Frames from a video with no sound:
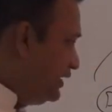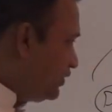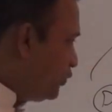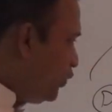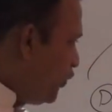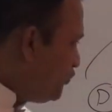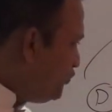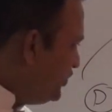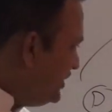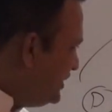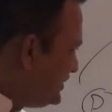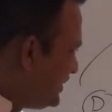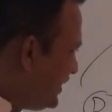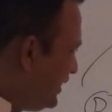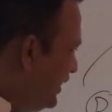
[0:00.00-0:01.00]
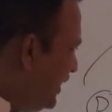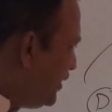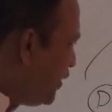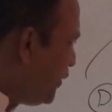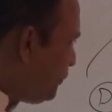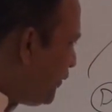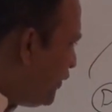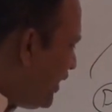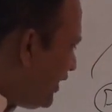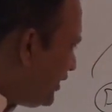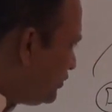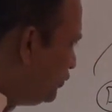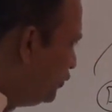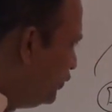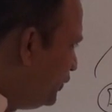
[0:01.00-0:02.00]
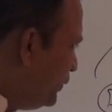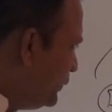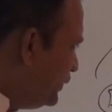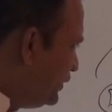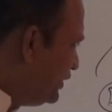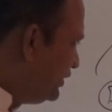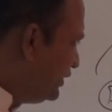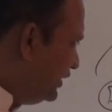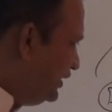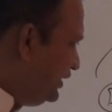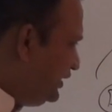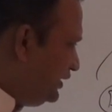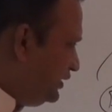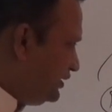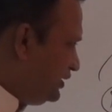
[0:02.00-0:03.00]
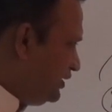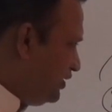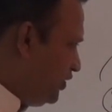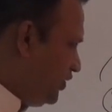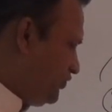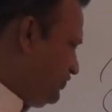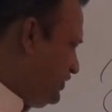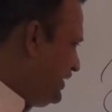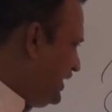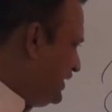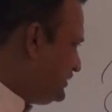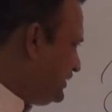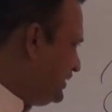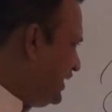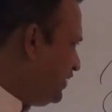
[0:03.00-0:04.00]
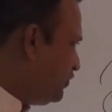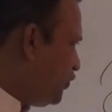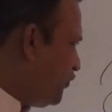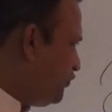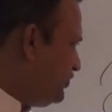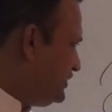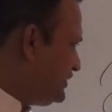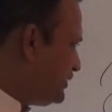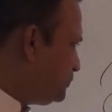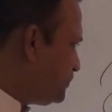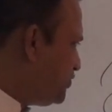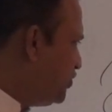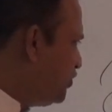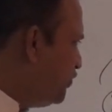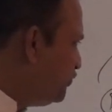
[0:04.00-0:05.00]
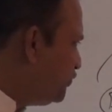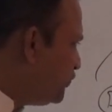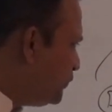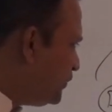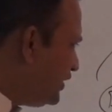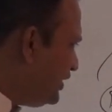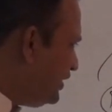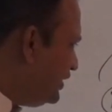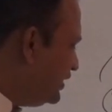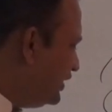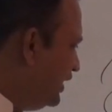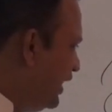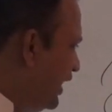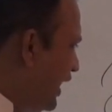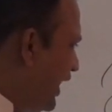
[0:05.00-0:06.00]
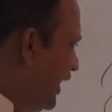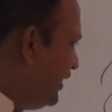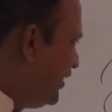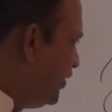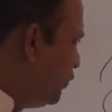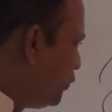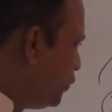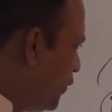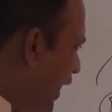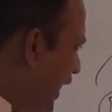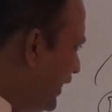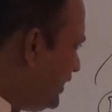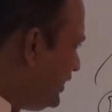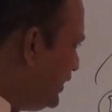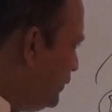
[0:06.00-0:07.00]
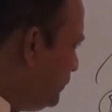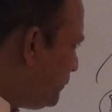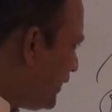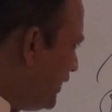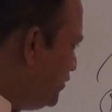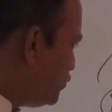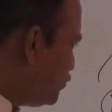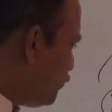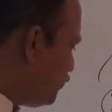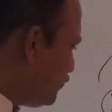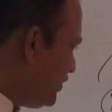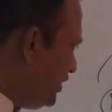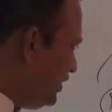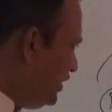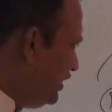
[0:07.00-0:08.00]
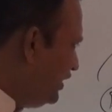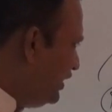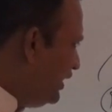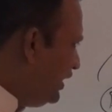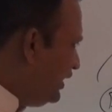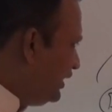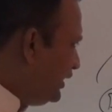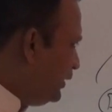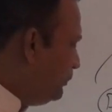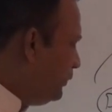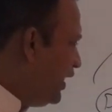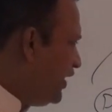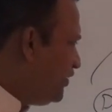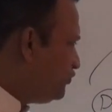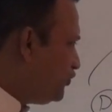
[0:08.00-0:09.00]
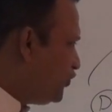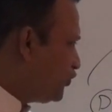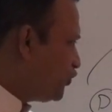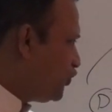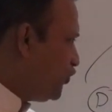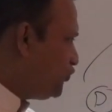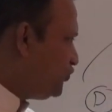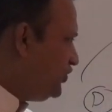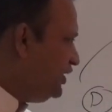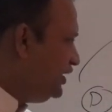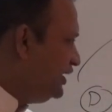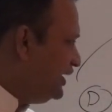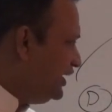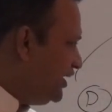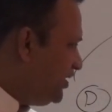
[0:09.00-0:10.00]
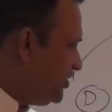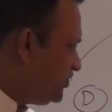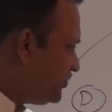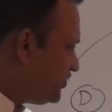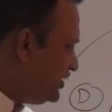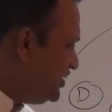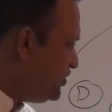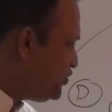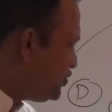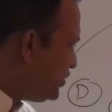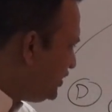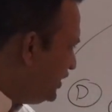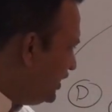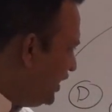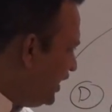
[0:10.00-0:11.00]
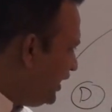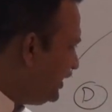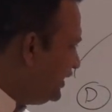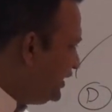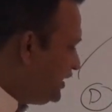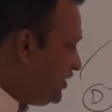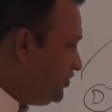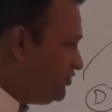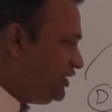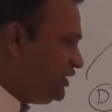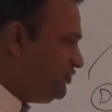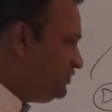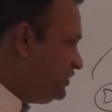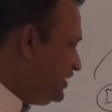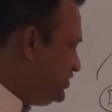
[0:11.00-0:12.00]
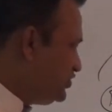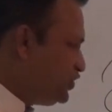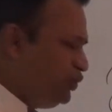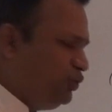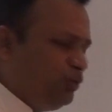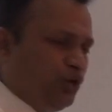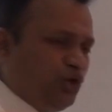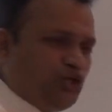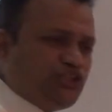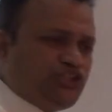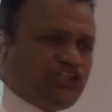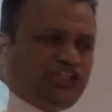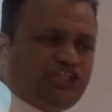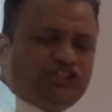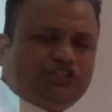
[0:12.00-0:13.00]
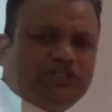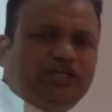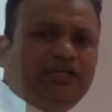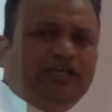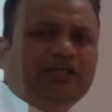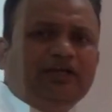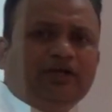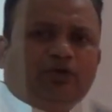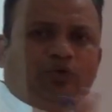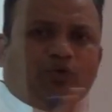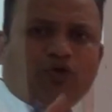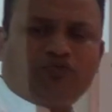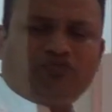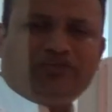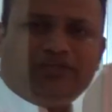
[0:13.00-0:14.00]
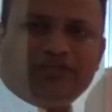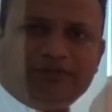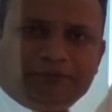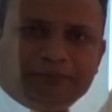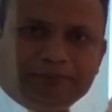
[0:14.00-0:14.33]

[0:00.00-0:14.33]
Coffee is a related product to tea, or we can say that coffee is substitute to tea, and due to hike in price of tea, demand for coffee increased here even if there is no change in coffee.